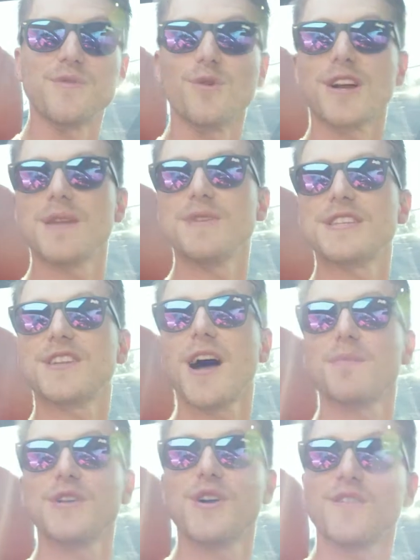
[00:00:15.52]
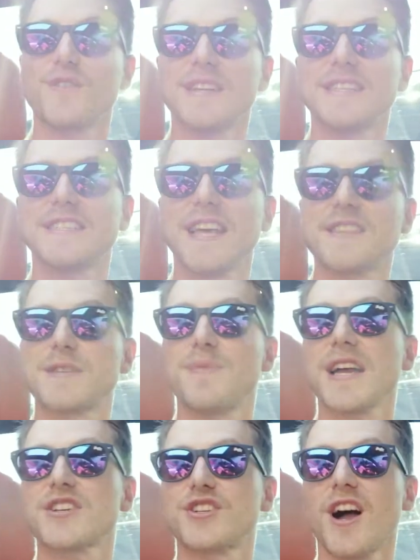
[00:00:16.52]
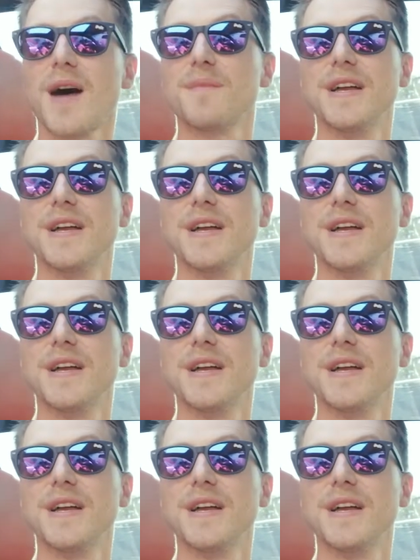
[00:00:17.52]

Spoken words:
We're gonna be stopping over at Seth Spec shop